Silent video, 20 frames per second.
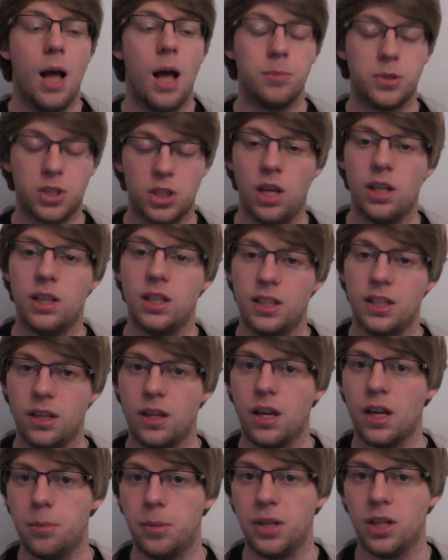I'm certainly
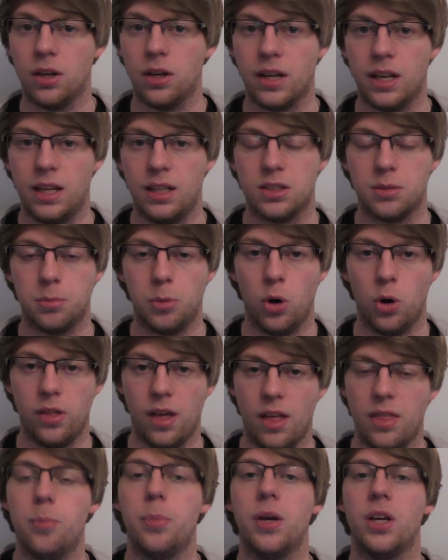going to be looking into more of
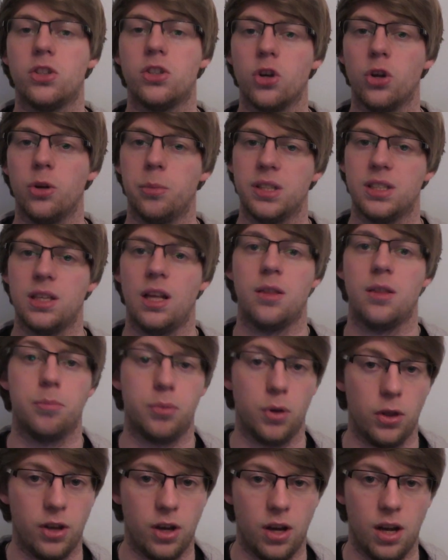that. The big tournaments like the
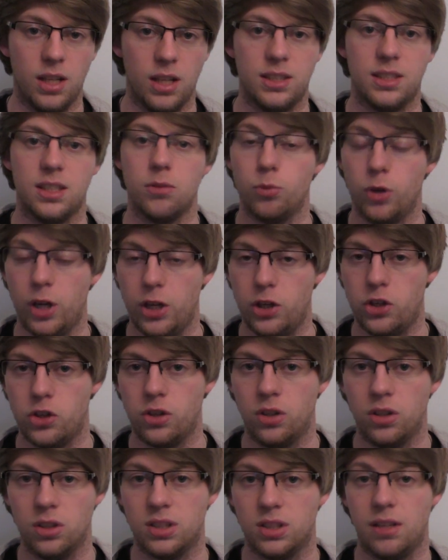Brotherhoods and
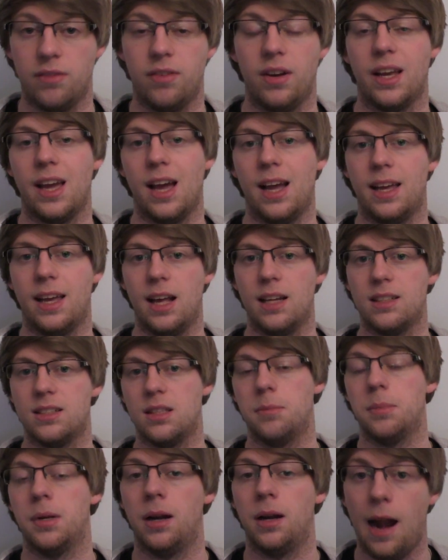regionals, if I can get to
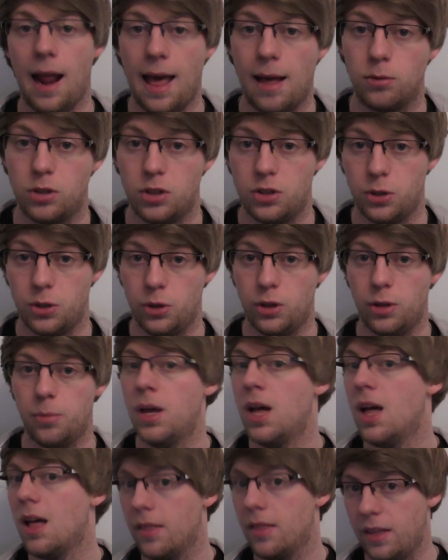them and allowed to do them,
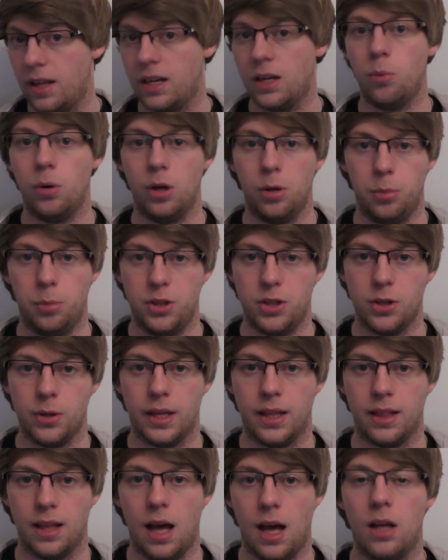then I will be
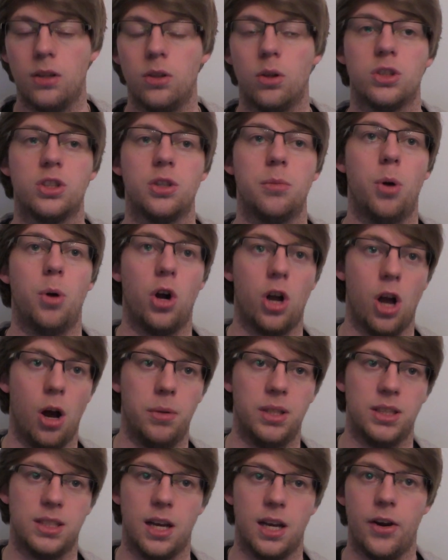doing that, and also more
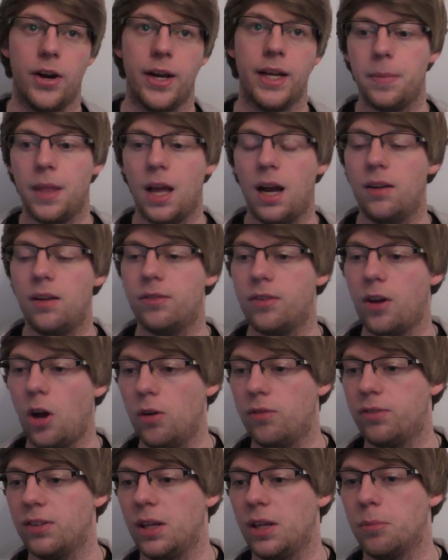commentary. I've
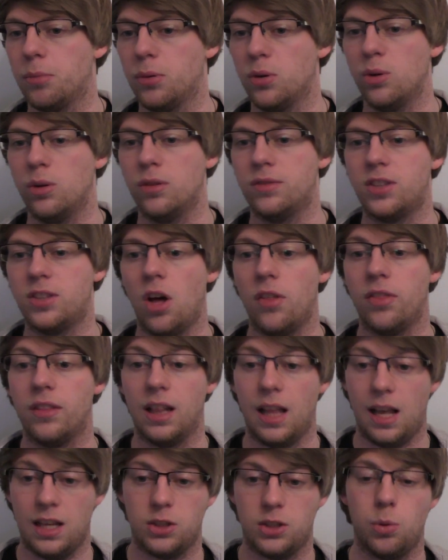hopefully improved on
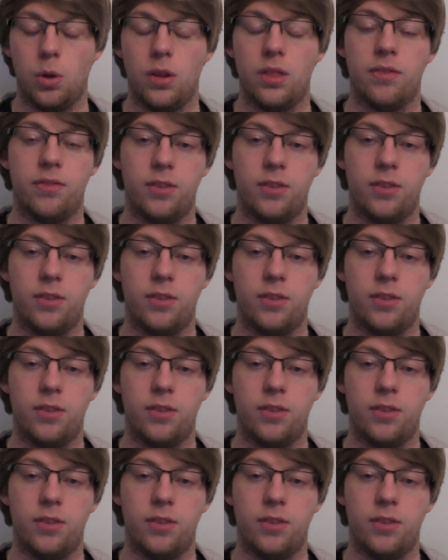the last one.